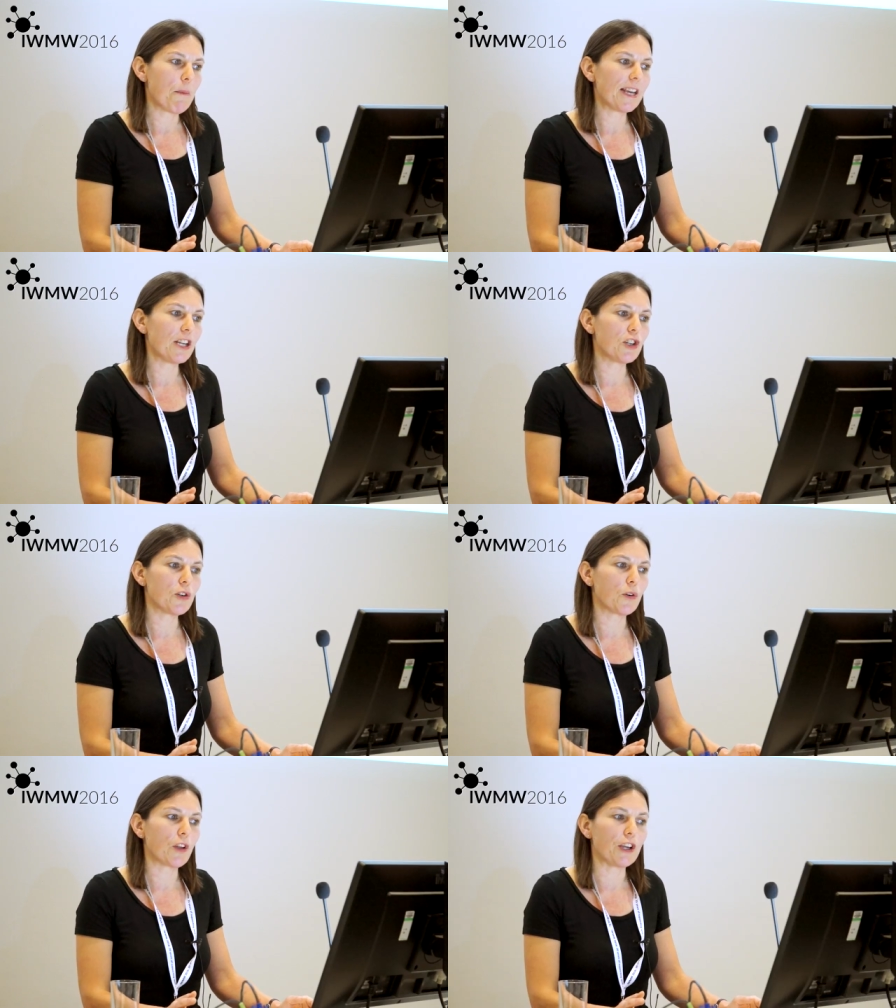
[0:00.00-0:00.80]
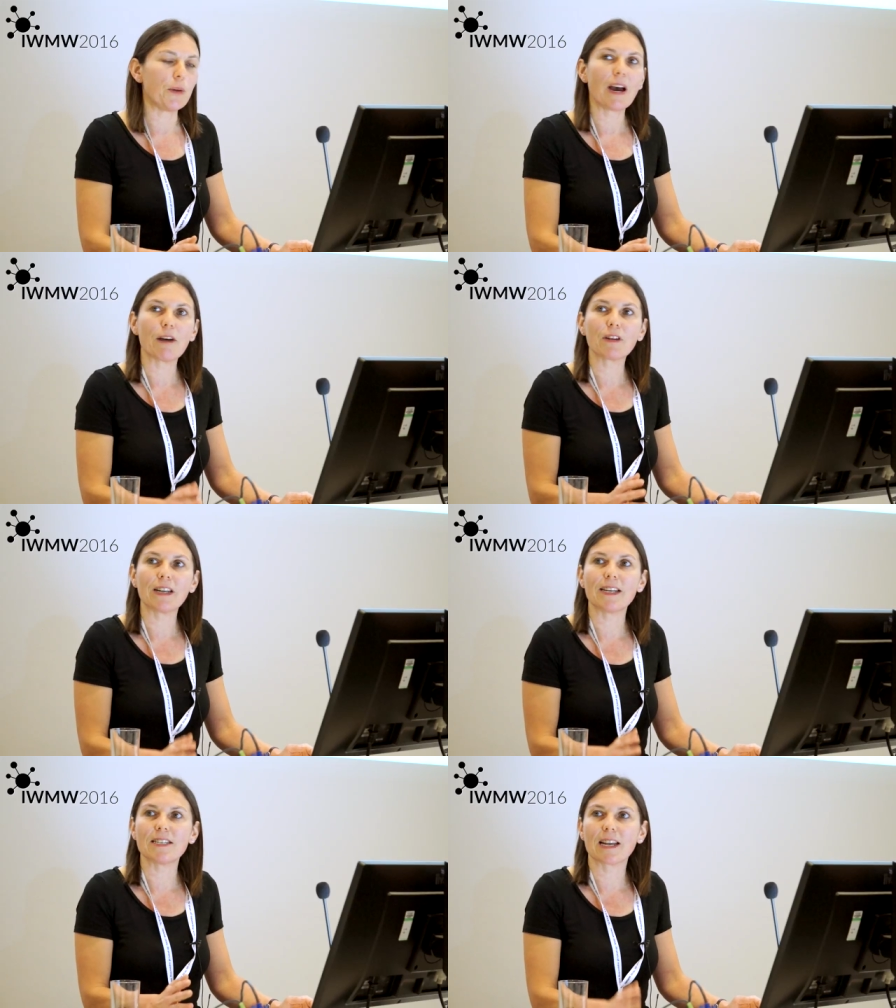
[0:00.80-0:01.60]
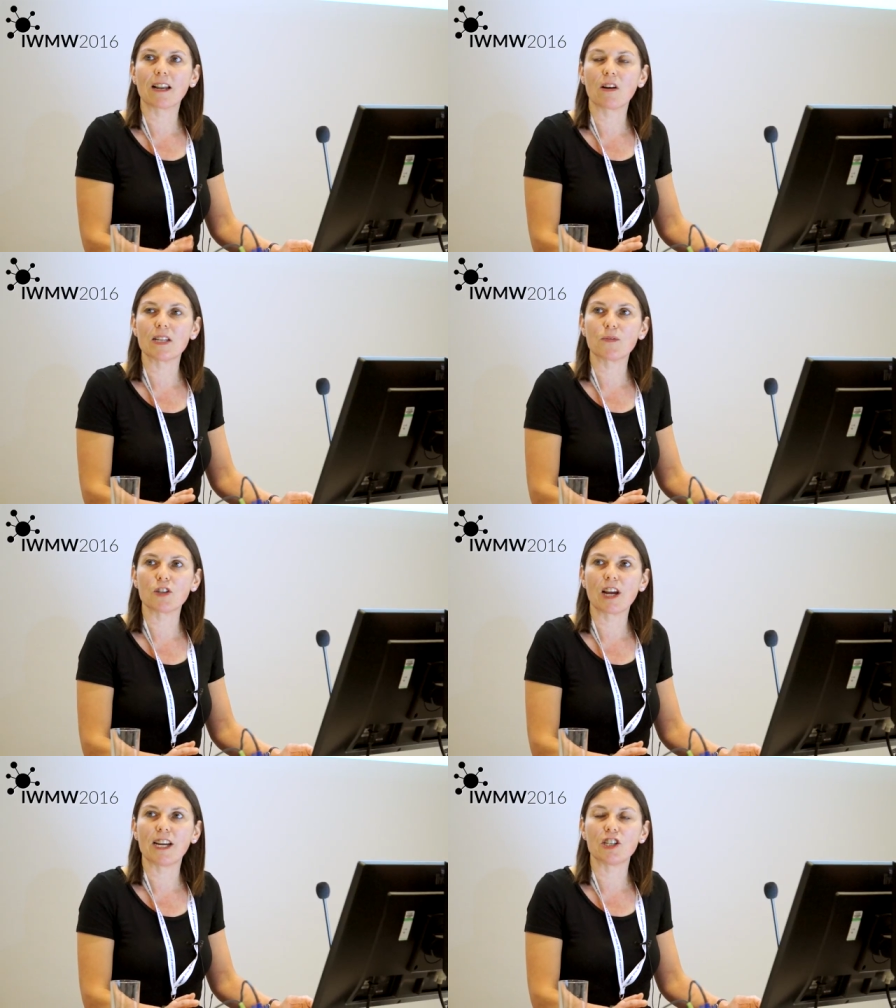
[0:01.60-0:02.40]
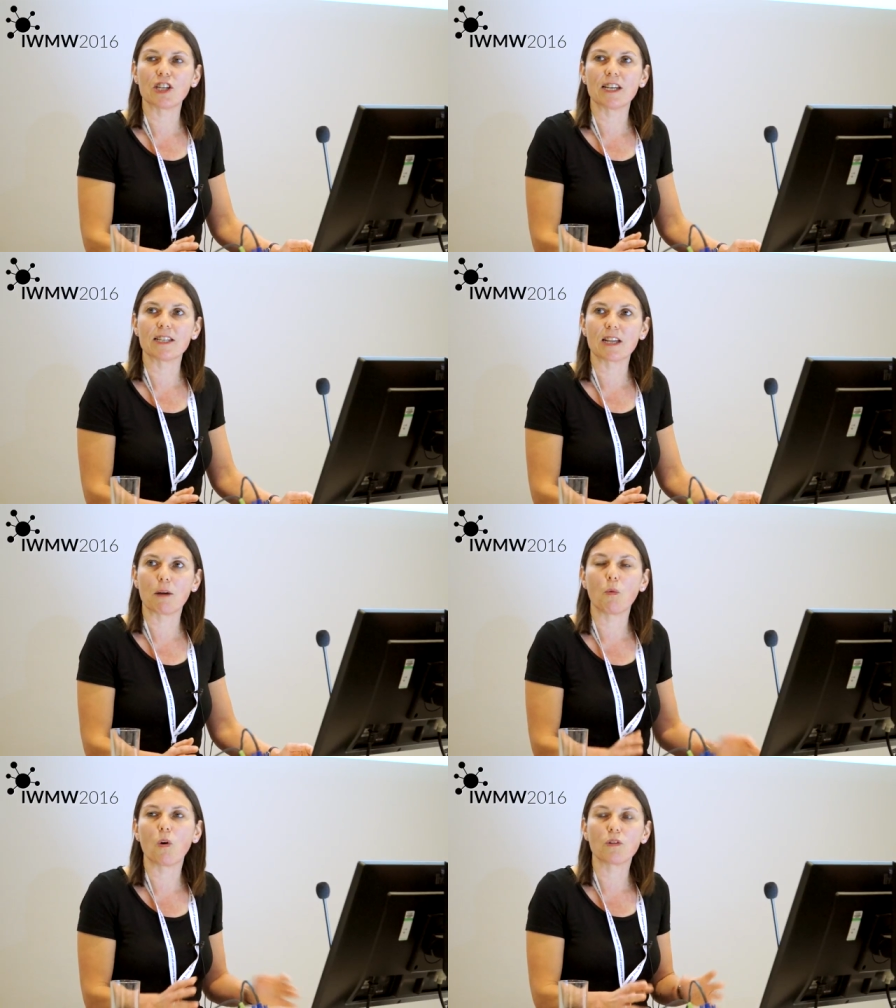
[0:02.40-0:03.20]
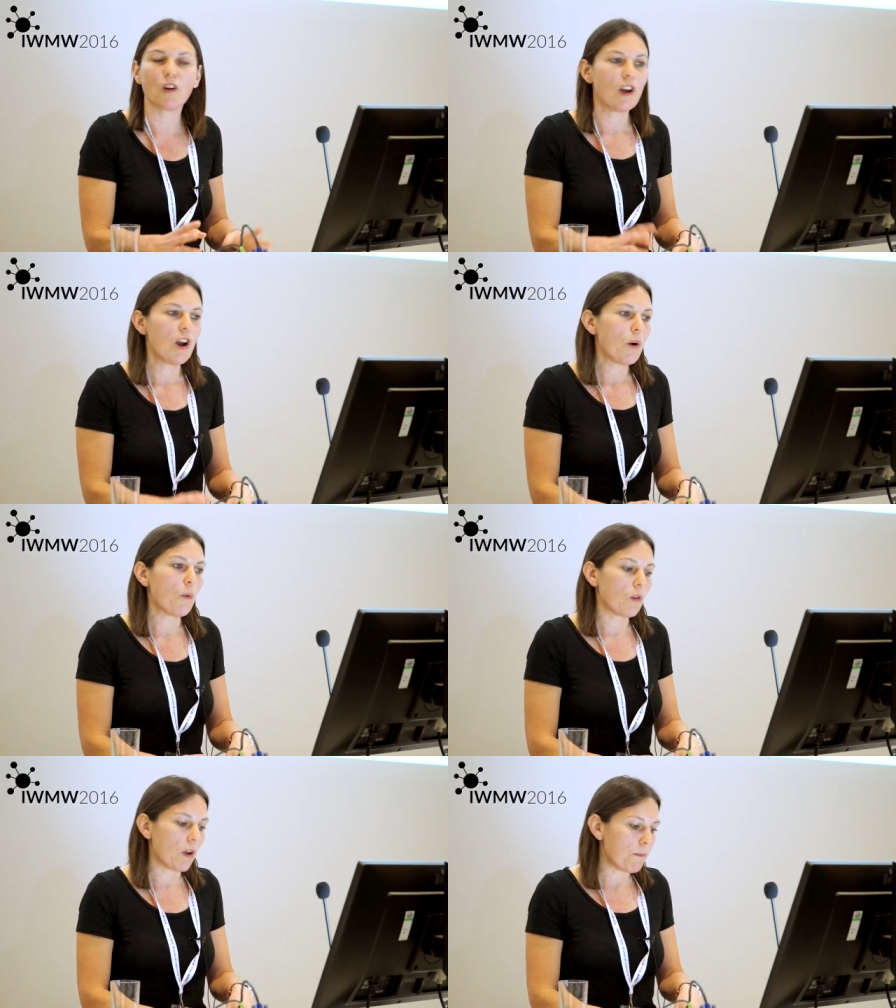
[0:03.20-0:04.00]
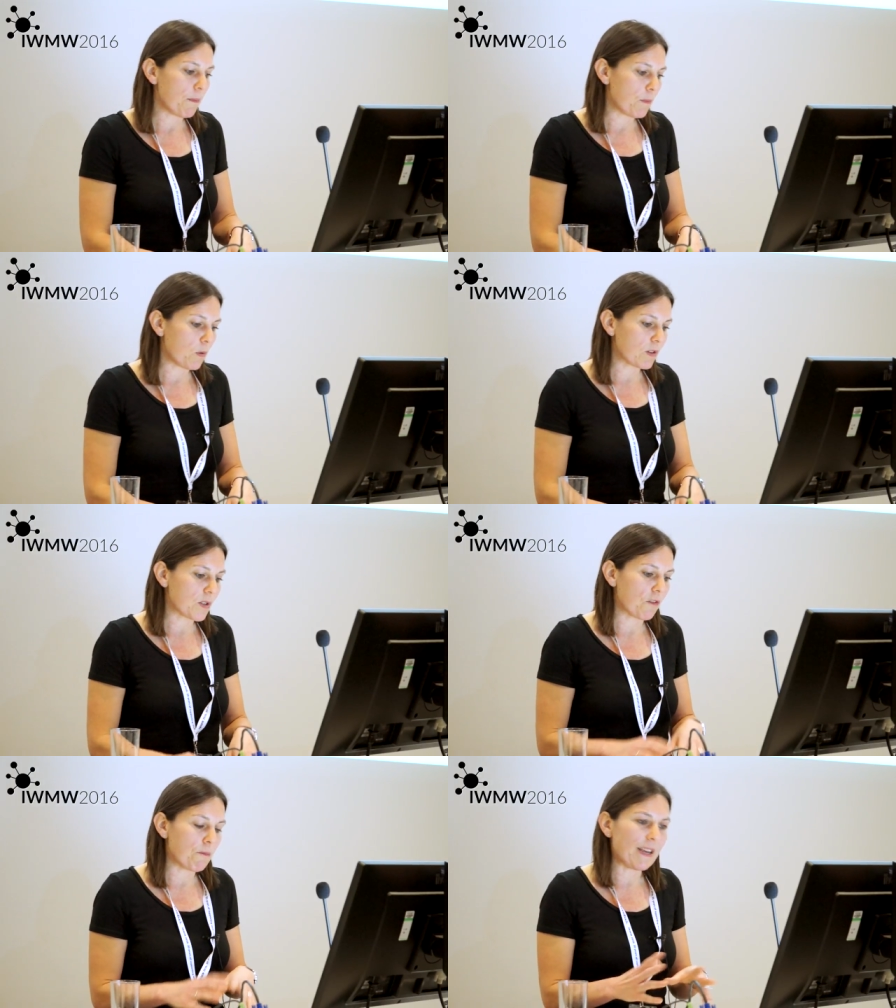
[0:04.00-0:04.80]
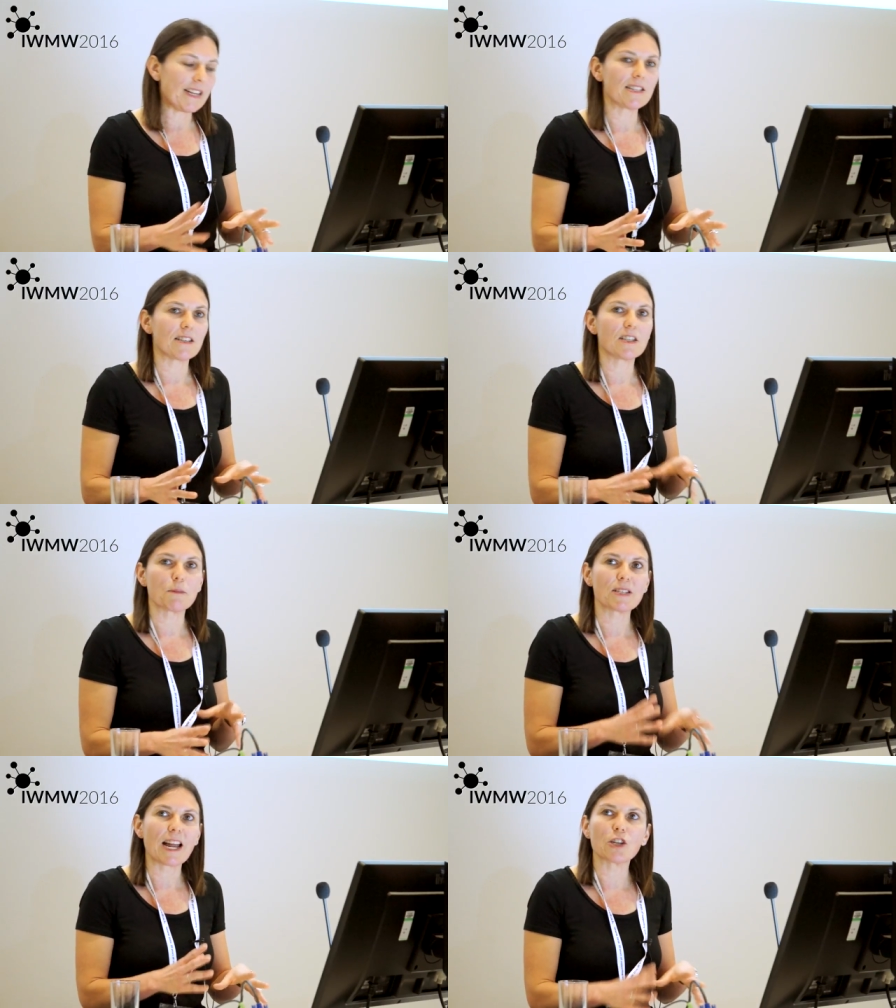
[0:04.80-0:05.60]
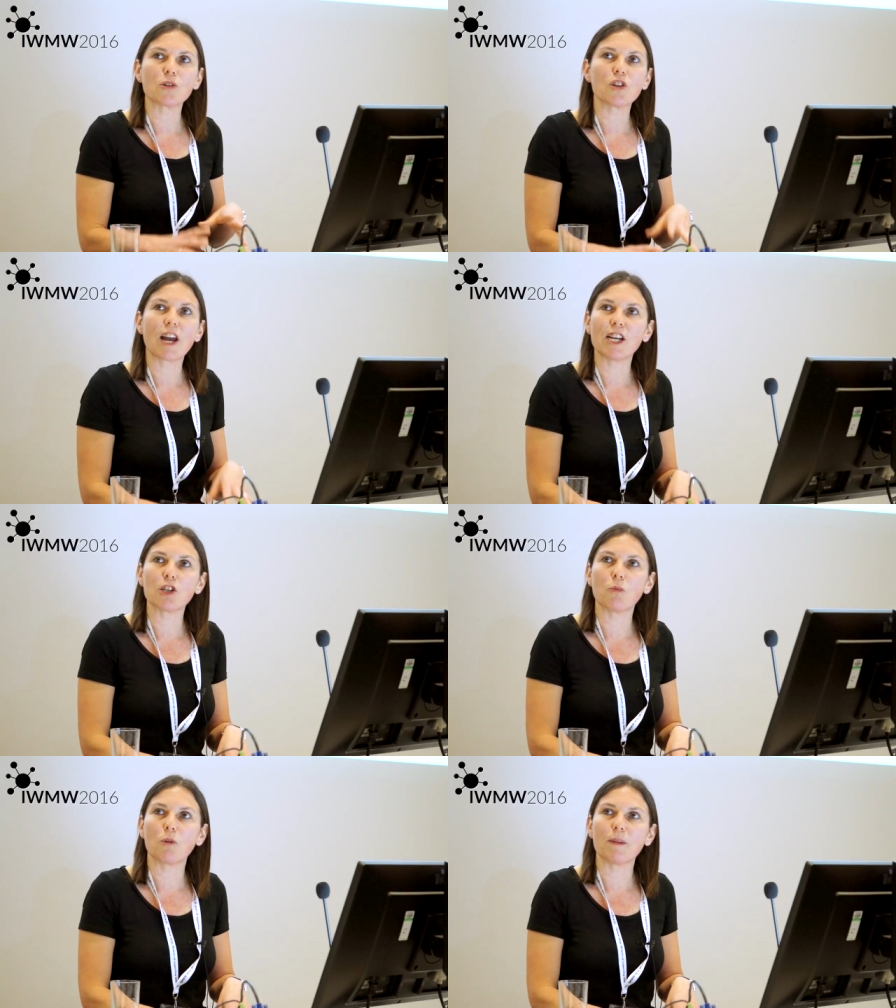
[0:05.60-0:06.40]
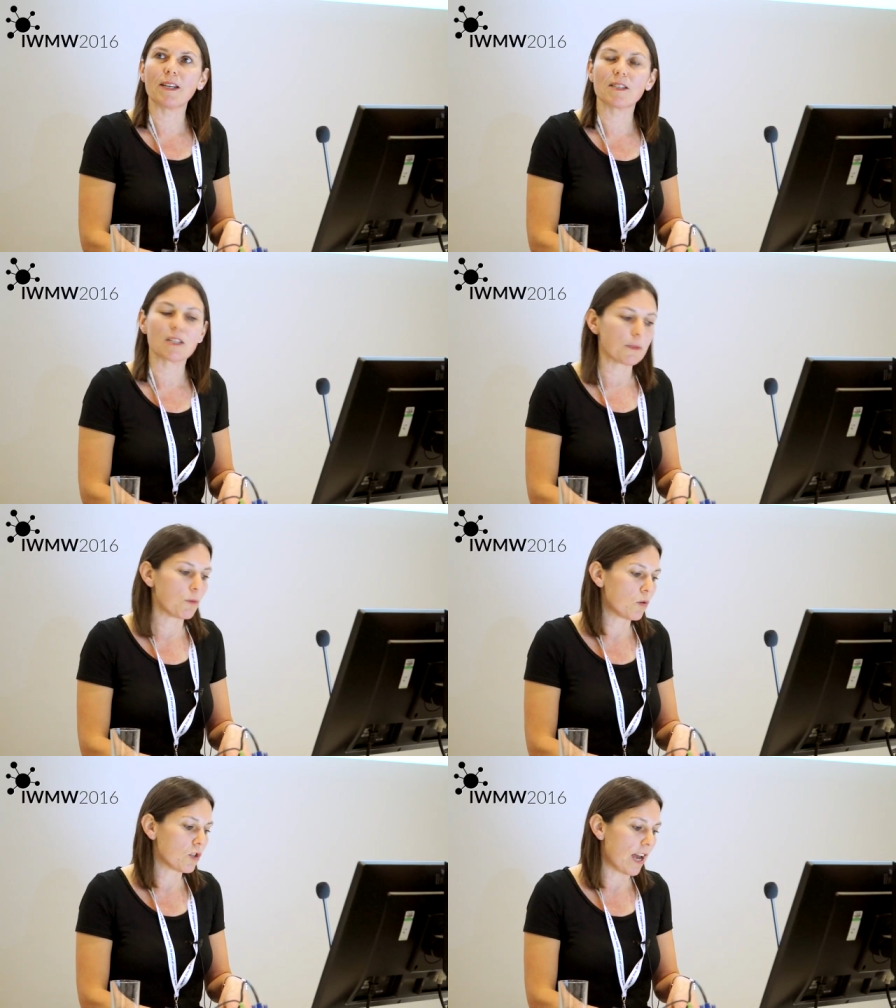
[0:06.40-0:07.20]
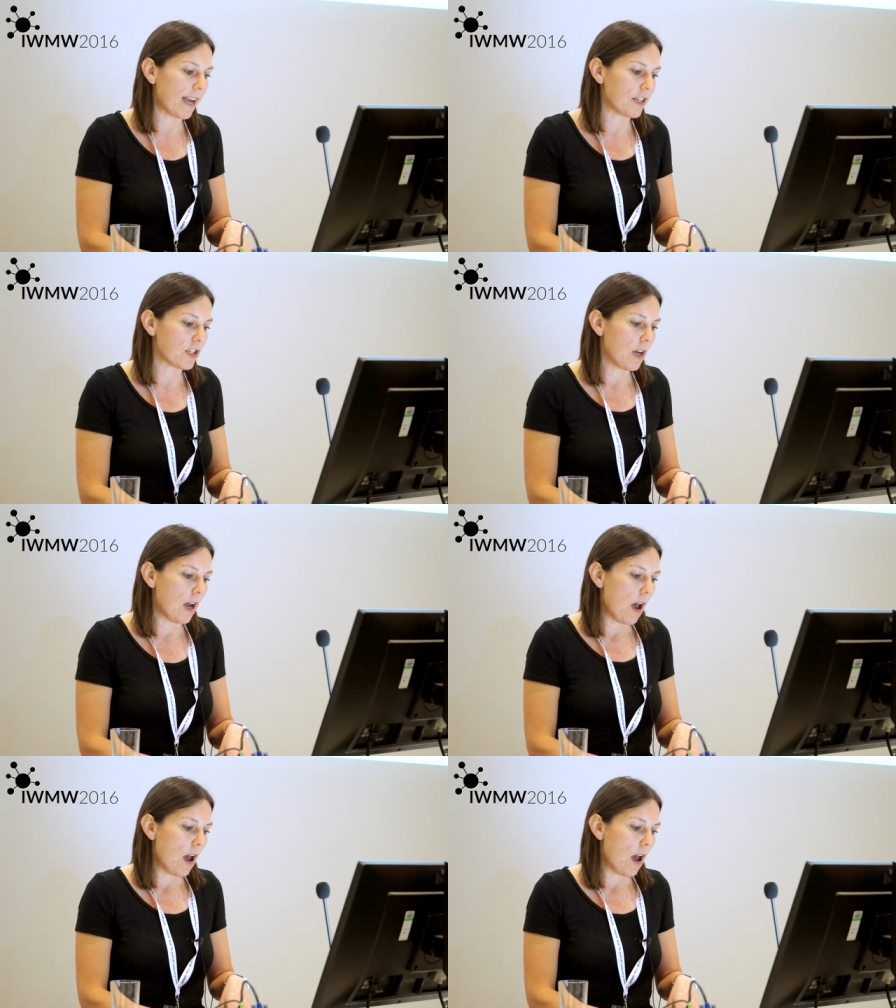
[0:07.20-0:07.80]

and making sure that you have clear deadlines for changes and what what um, what sort of means a substantial change and what means a small change.